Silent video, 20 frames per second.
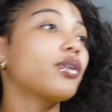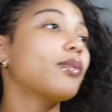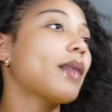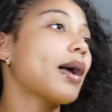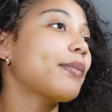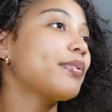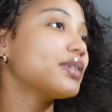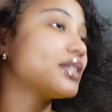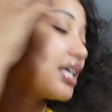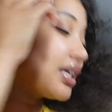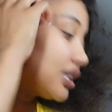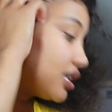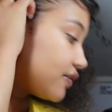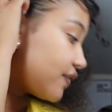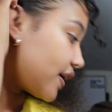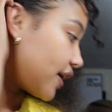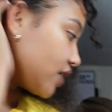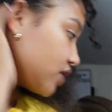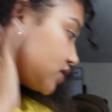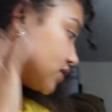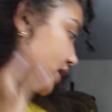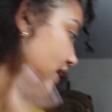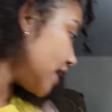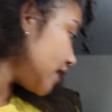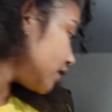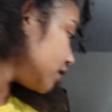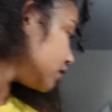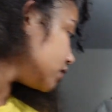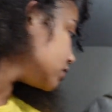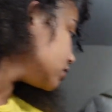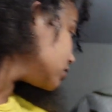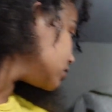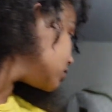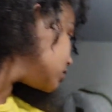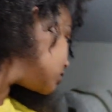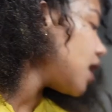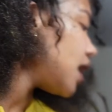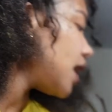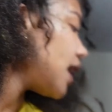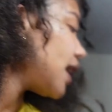my protective hairstyle,
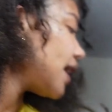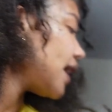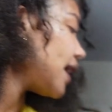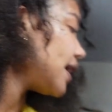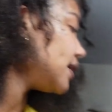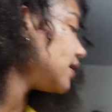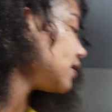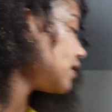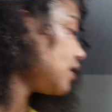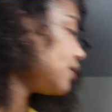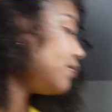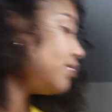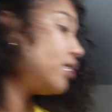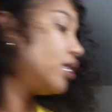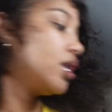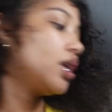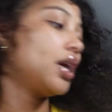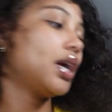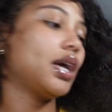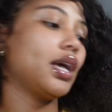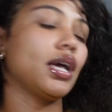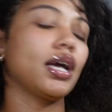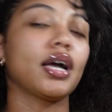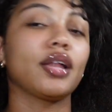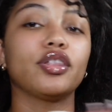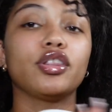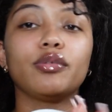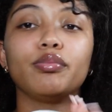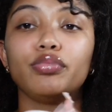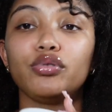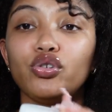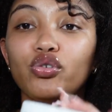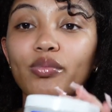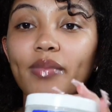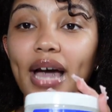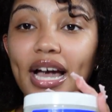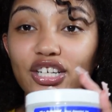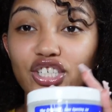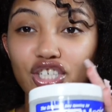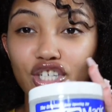I ended up putting the Blue
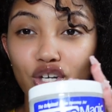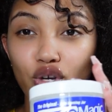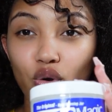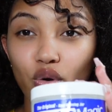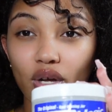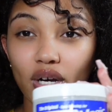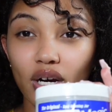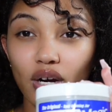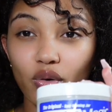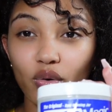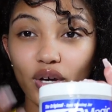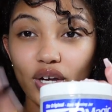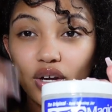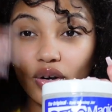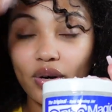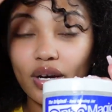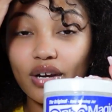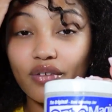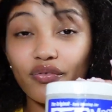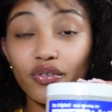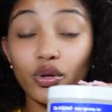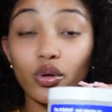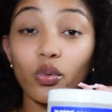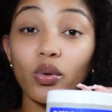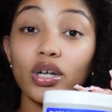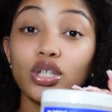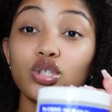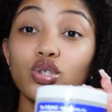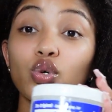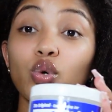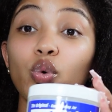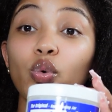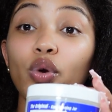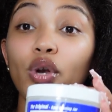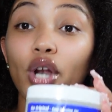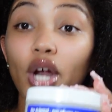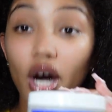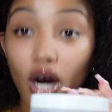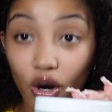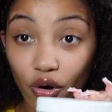Magic coconut oil, and for the ones who
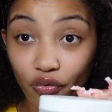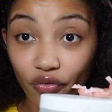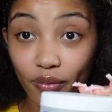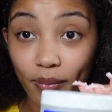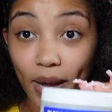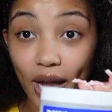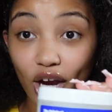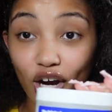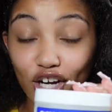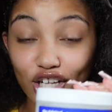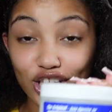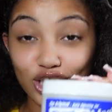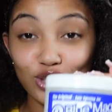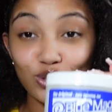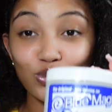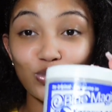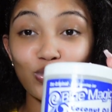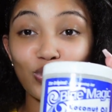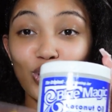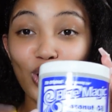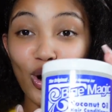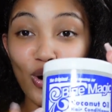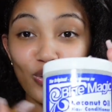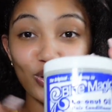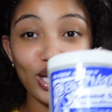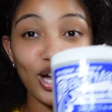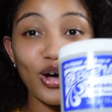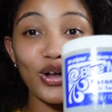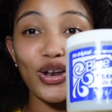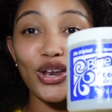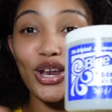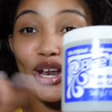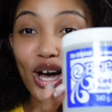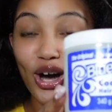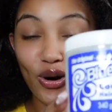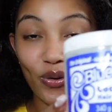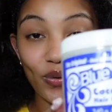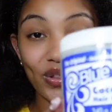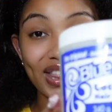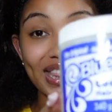know, for my girlies who know, y'all know,